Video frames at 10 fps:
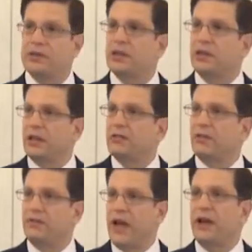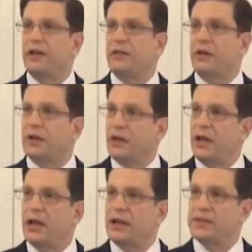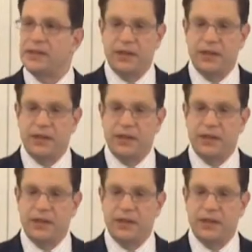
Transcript: to deliver value to our clients.